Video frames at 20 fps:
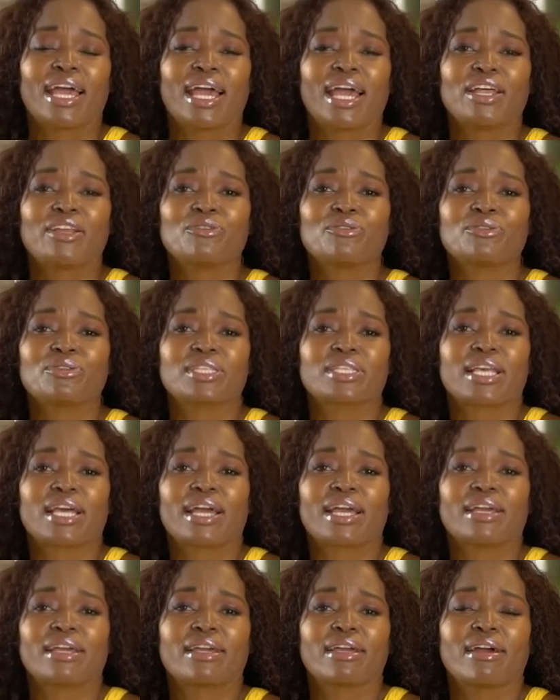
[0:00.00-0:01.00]
And you
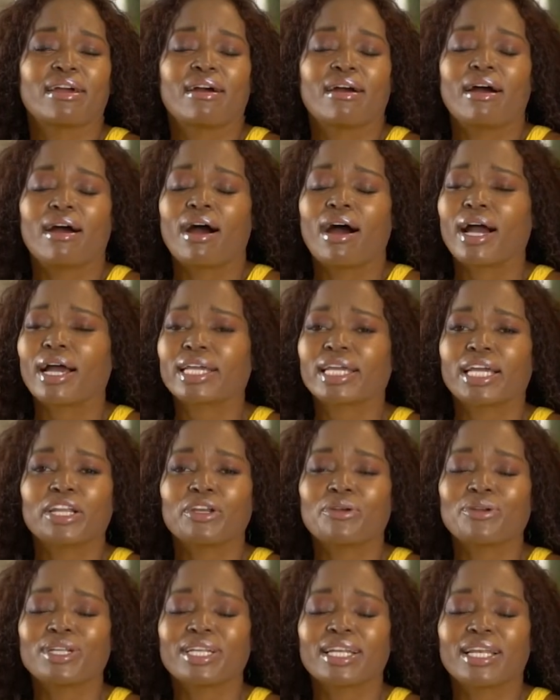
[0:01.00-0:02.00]
say, I
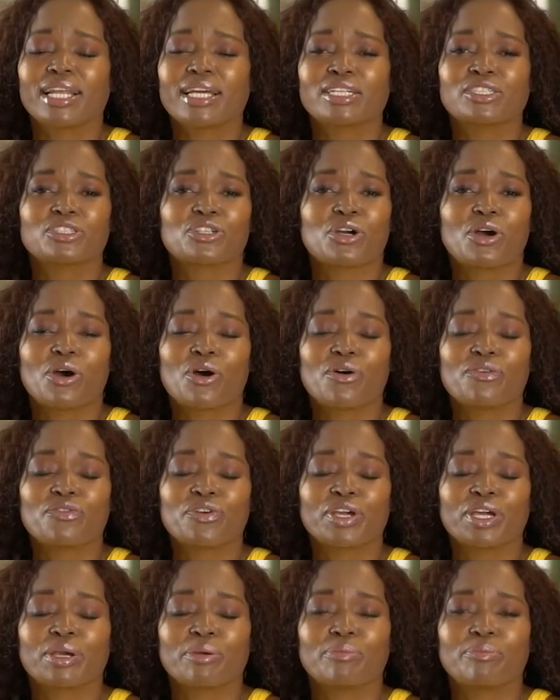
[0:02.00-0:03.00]
cannot let go of
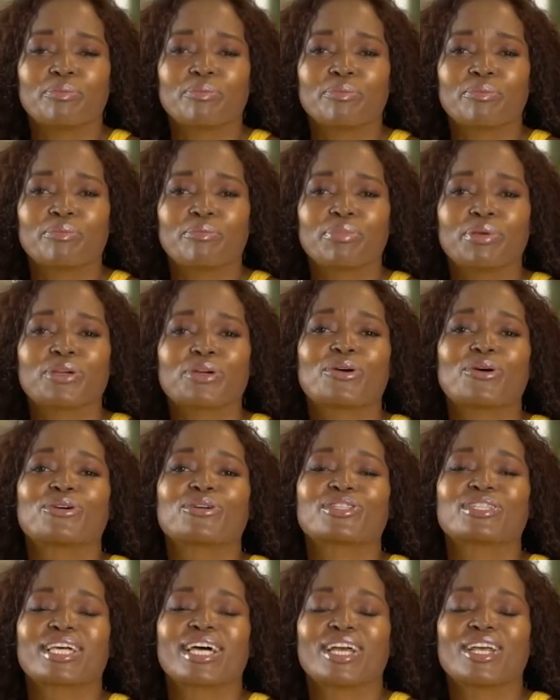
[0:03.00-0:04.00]
him
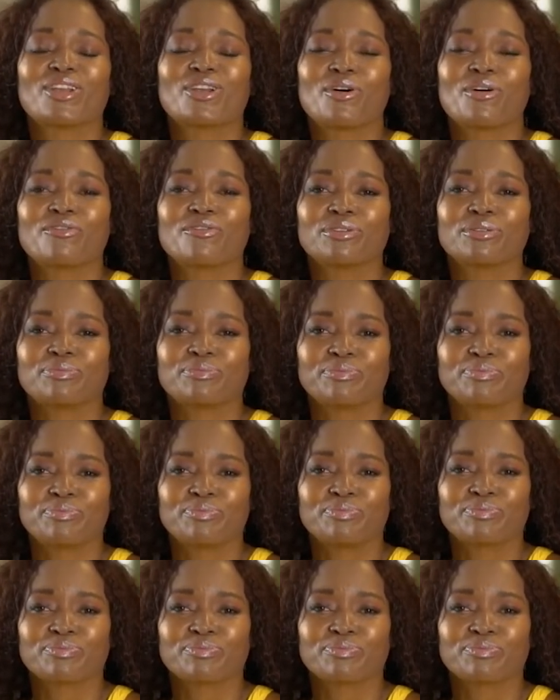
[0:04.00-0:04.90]
because I love him.